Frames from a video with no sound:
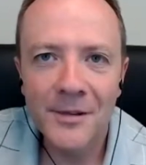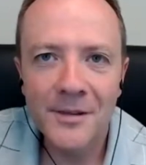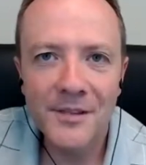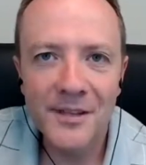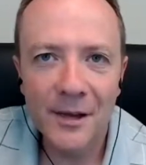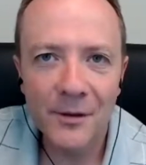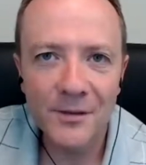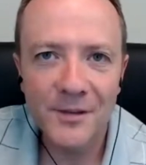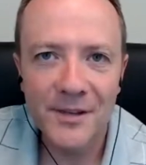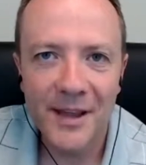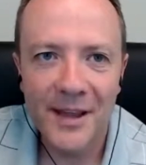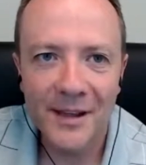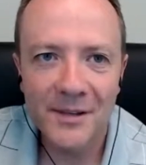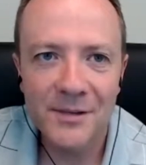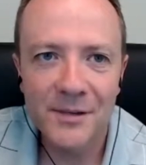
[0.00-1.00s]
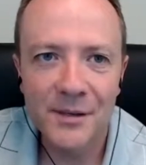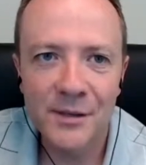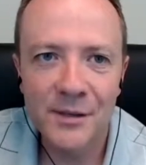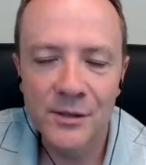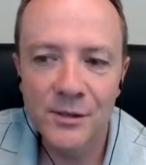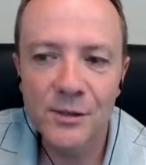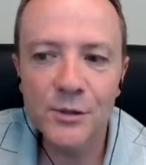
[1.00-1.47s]
sales tax
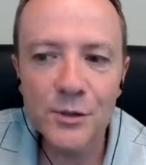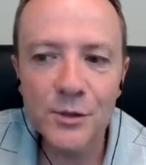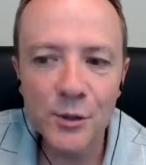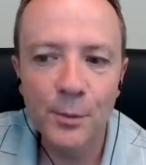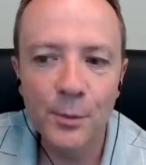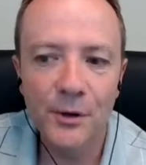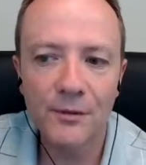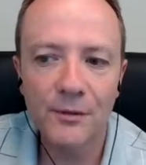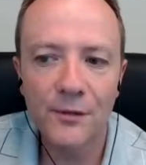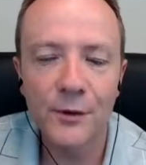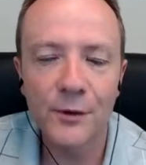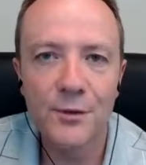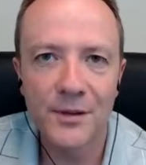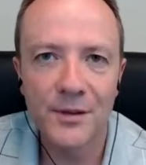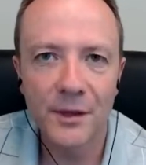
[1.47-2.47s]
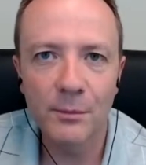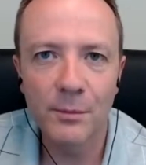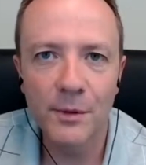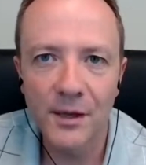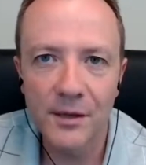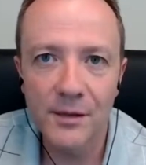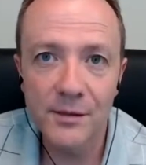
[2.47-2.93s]
is super confusing?
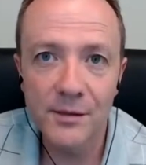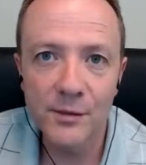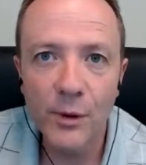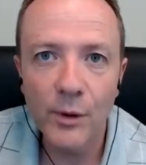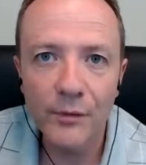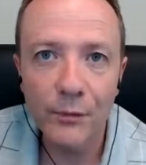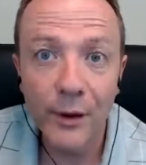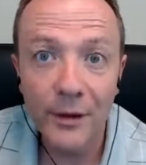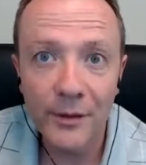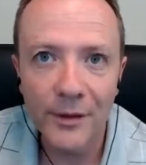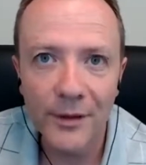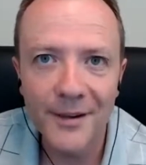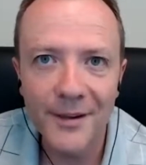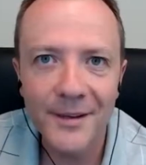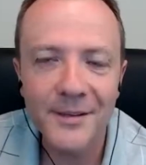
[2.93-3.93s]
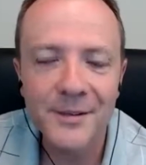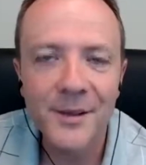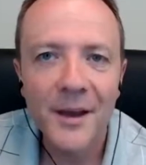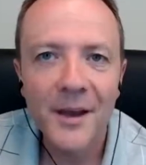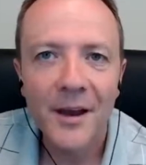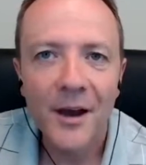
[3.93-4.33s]
Because, quite frankly, it is.